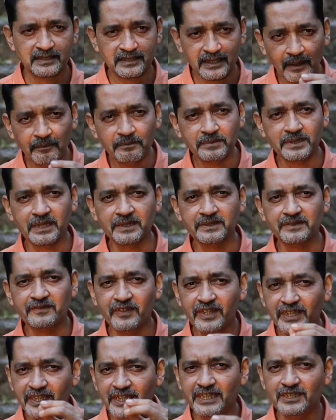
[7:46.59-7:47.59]
Sometimes
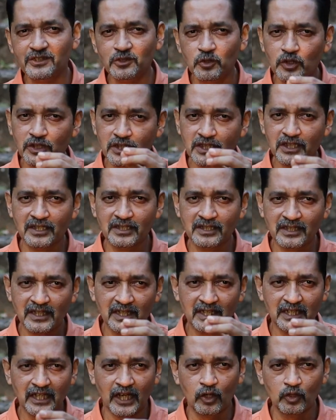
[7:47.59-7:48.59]
we need to turn
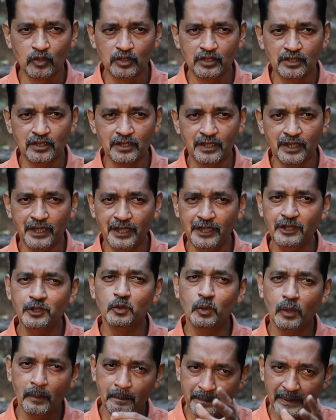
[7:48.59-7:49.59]
the doubt
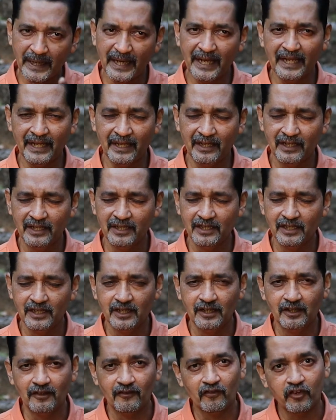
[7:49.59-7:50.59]
into a prayer
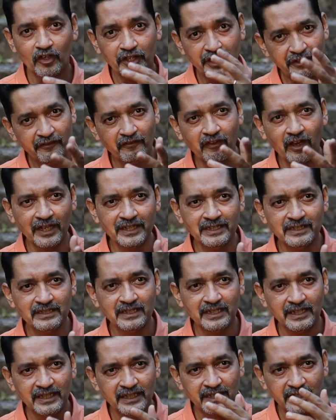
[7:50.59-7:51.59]
for divine
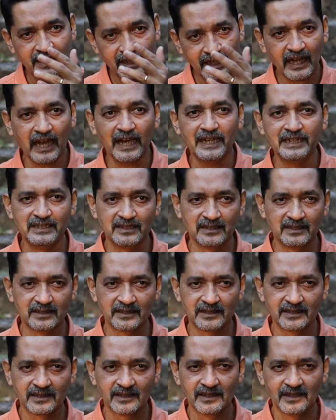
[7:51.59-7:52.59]

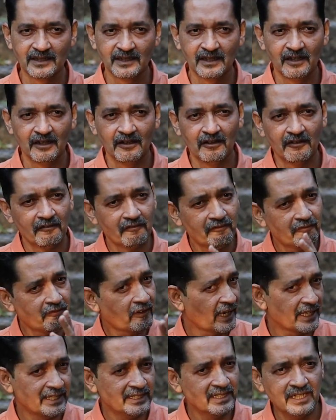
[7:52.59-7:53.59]
guidance.
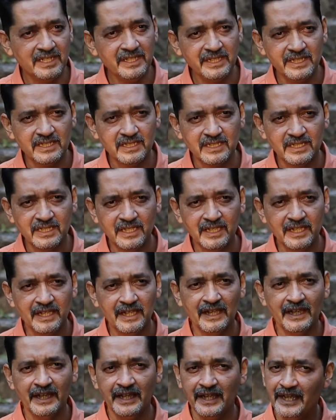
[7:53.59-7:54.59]
Finally,
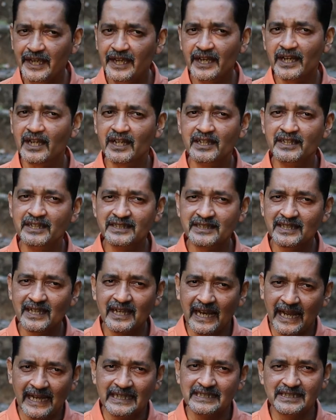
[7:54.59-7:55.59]
Hirkani's
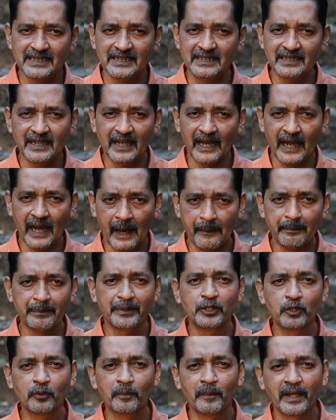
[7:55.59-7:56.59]
legend
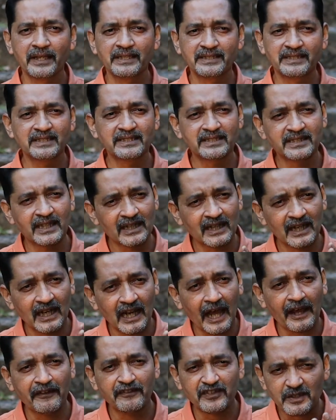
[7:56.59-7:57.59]
epitomizes that
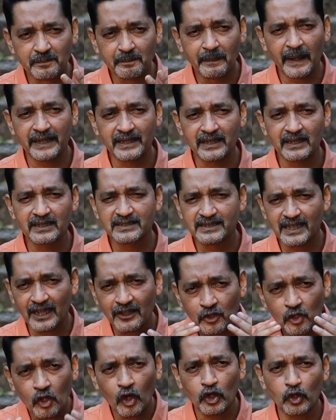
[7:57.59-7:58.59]
life's battles are
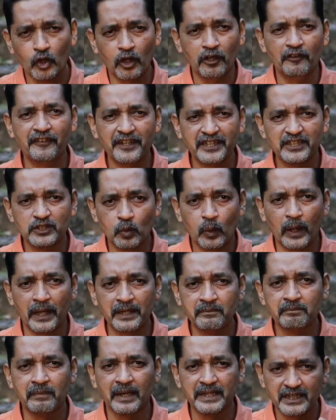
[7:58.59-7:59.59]
not always
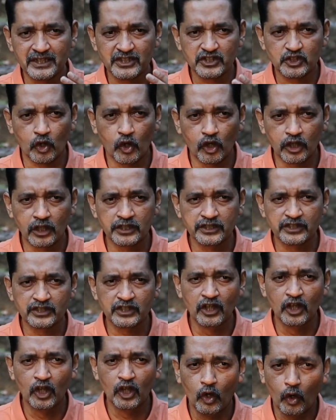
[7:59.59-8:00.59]
won by the
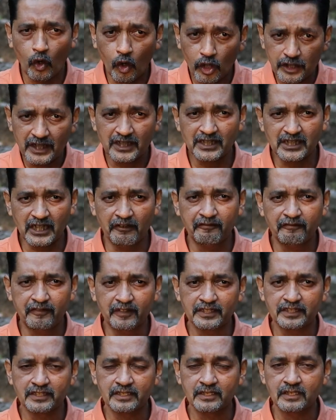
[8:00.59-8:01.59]
strongest or the
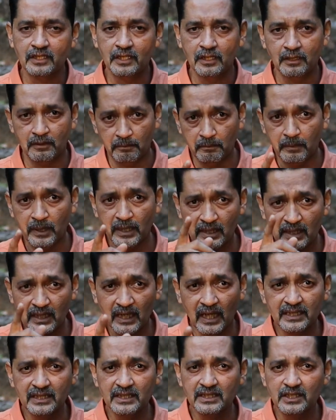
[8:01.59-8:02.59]
toughest, but
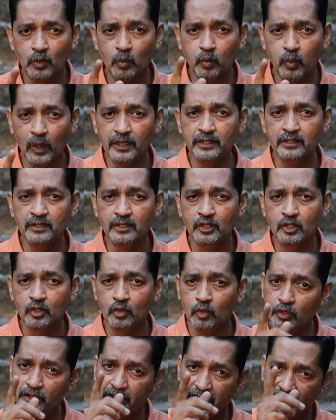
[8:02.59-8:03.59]
rather the one
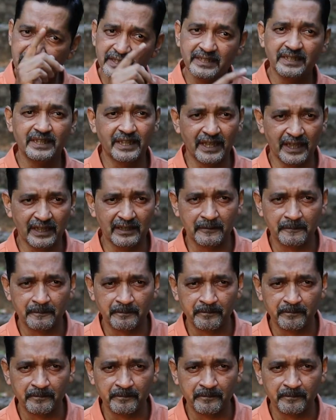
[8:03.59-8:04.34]
who thinks he can.